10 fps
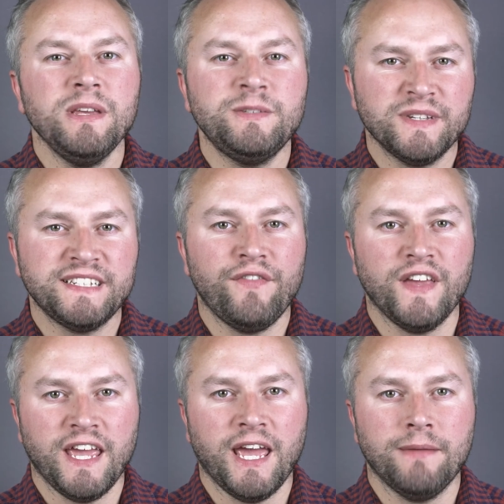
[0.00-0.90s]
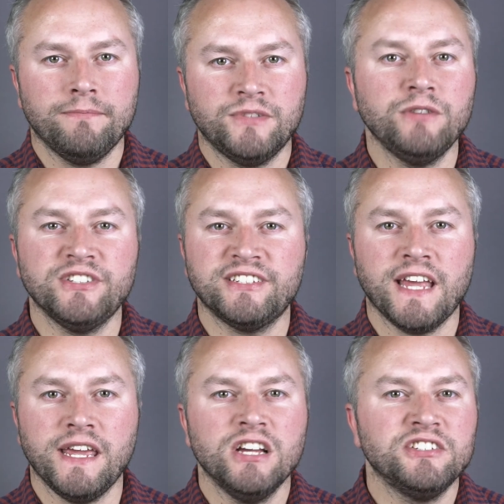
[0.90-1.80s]
specific here, don't just
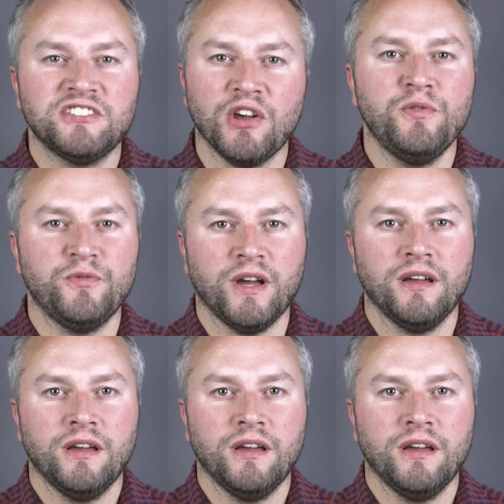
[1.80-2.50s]
say sofa.